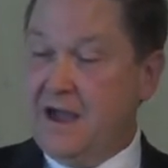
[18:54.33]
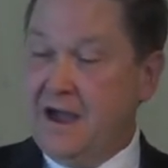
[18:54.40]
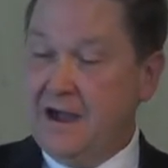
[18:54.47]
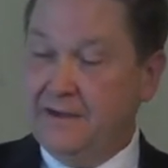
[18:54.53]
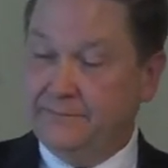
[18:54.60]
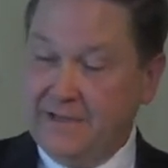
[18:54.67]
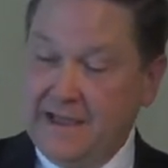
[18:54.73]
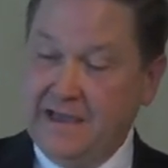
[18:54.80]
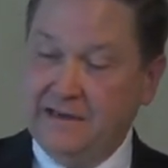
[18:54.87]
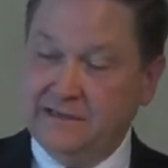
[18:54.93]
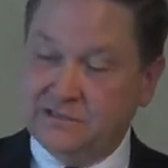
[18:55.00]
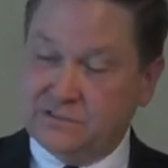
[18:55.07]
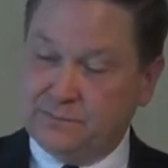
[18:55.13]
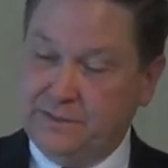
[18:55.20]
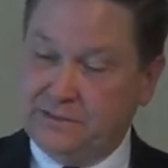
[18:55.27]
And
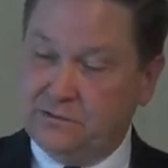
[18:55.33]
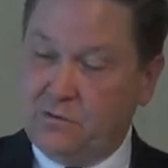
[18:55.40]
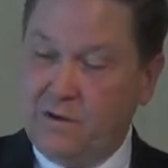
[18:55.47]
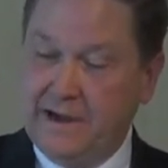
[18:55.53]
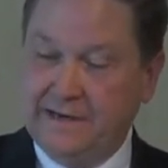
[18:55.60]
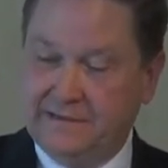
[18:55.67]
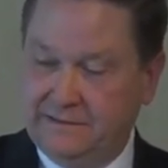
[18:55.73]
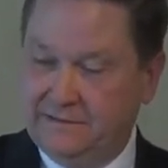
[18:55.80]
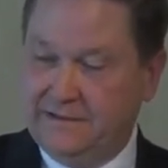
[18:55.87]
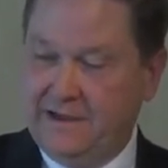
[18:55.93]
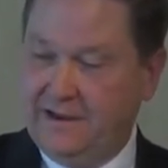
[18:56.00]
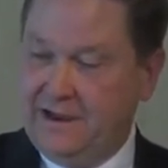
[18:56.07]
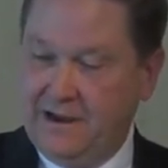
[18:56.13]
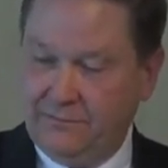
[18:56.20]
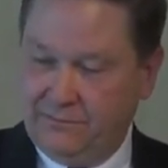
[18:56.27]
it's been quite,
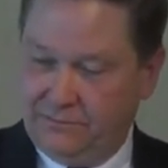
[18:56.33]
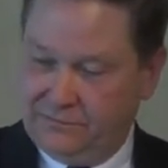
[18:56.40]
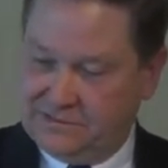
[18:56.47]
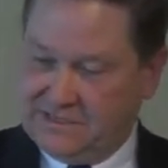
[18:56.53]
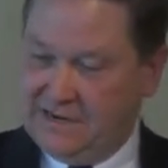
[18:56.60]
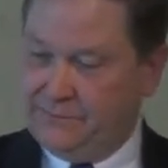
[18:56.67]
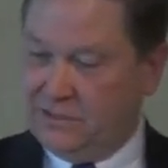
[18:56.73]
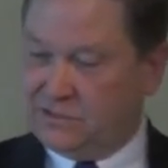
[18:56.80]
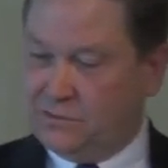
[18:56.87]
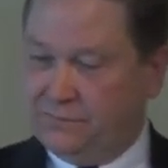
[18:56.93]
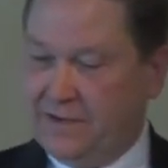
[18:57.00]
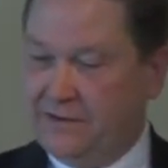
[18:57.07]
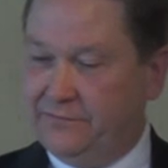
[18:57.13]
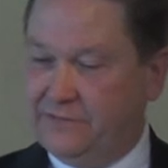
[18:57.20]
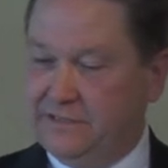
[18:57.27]
I won't say much
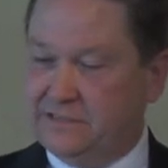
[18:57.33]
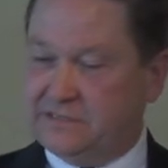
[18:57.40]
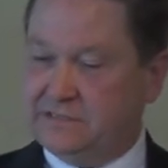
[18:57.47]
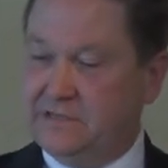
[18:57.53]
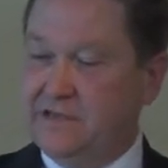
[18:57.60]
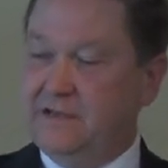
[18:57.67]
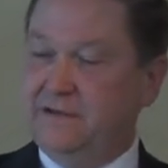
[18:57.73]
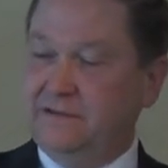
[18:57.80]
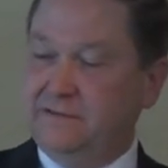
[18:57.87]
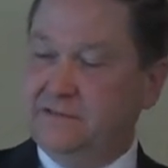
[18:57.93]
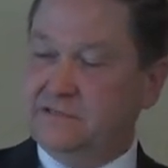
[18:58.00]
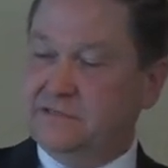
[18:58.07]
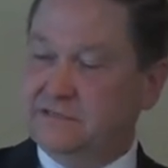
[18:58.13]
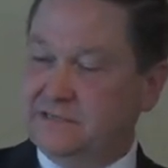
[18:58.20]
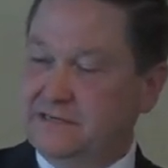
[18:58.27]
about this.
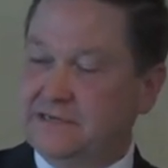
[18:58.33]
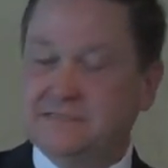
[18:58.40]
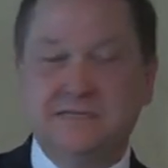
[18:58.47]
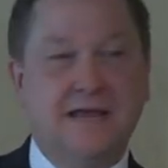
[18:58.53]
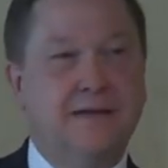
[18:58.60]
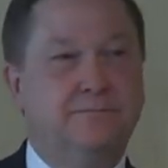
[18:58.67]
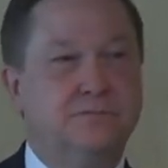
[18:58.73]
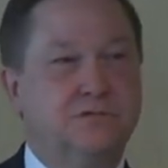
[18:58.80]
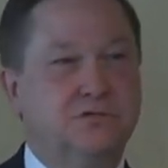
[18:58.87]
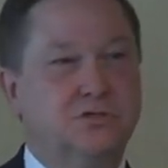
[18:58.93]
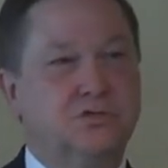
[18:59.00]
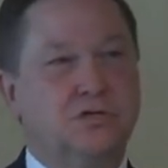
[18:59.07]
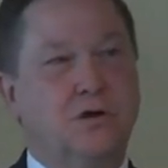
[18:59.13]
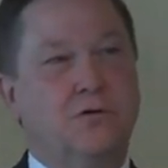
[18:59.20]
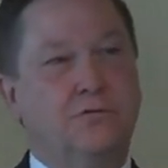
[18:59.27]
This is an attempt to
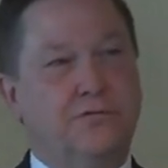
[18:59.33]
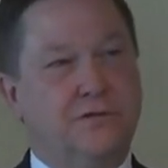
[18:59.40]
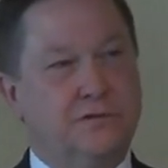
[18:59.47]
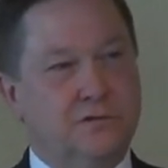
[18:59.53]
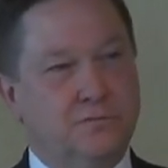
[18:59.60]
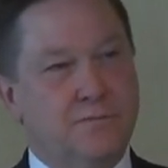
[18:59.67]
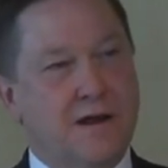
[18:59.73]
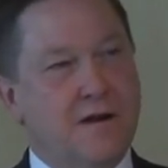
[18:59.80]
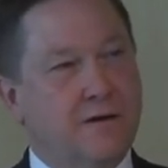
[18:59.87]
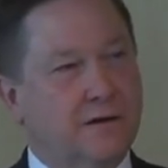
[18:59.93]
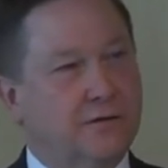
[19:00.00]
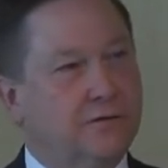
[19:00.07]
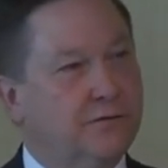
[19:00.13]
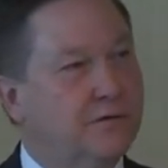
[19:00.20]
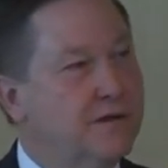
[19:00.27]
show the
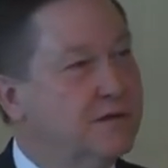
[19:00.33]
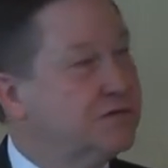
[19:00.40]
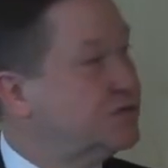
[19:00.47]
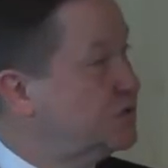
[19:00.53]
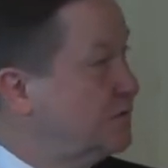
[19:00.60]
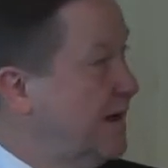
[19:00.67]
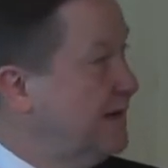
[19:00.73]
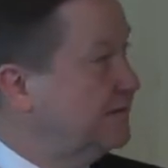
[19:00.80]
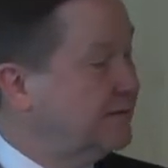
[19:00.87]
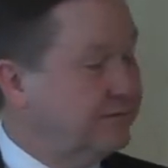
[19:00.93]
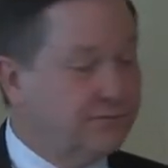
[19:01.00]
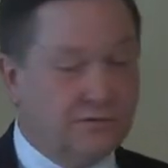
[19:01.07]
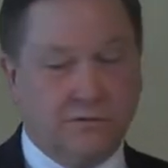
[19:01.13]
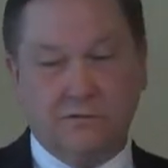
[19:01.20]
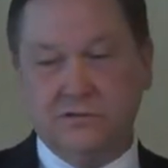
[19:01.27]
numerical strength
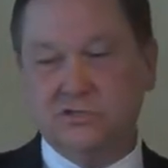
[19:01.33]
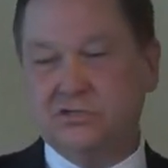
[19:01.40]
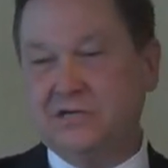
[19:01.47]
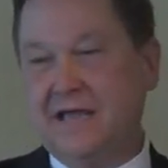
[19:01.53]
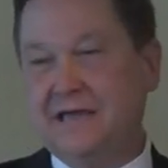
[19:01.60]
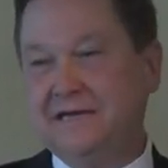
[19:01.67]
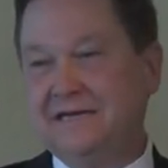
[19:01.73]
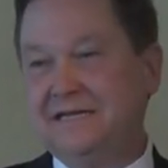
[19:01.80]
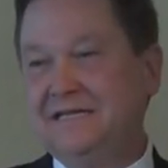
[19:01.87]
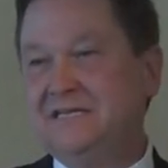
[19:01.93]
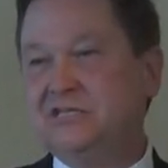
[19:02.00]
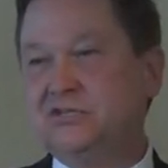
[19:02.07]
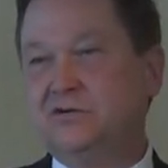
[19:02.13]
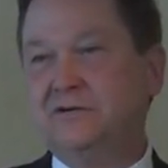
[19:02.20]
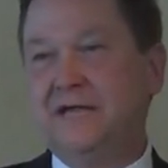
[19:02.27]
of Christianity in
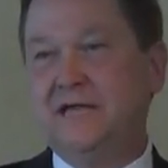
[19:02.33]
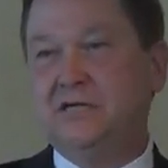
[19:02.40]
Eastern